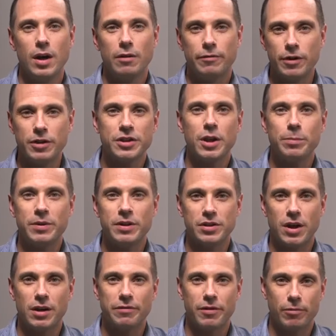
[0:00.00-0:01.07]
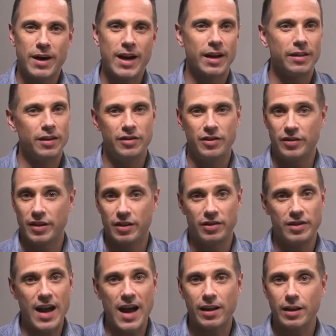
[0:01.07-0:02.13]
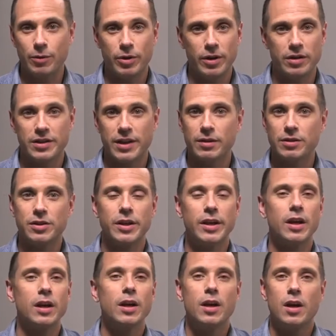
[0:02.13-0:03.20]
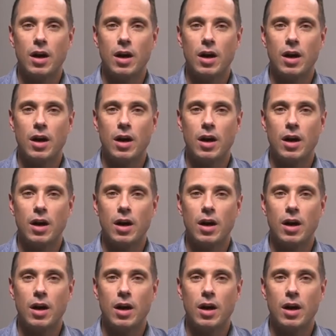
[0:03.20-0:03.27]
First up is off the rack. This is exactly what it sounds like.